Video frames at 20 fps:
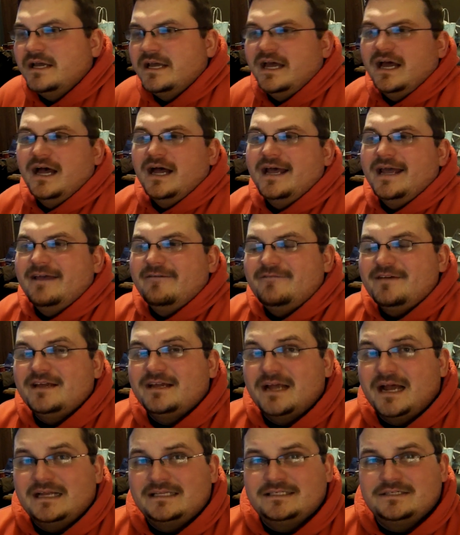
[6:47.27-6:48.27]
if
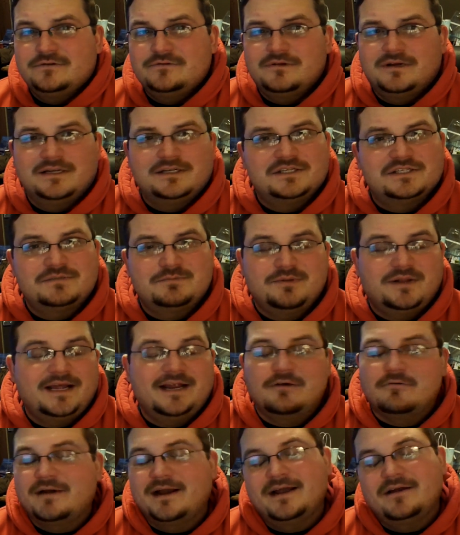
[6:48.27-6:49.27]
it got to just
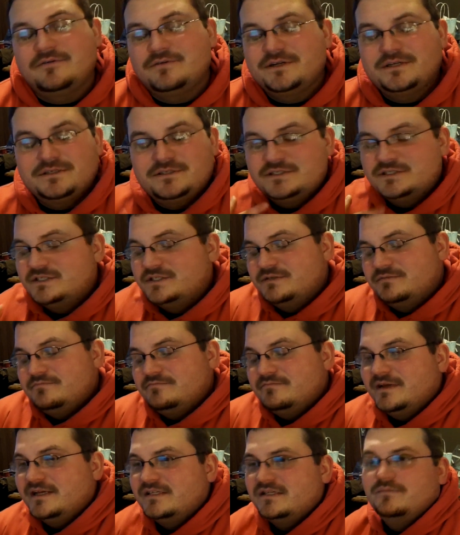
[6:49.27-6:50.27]
play around and
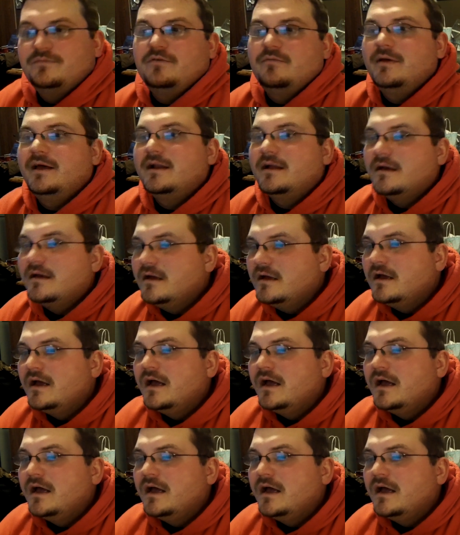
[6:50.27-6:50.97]
just mess up the meta.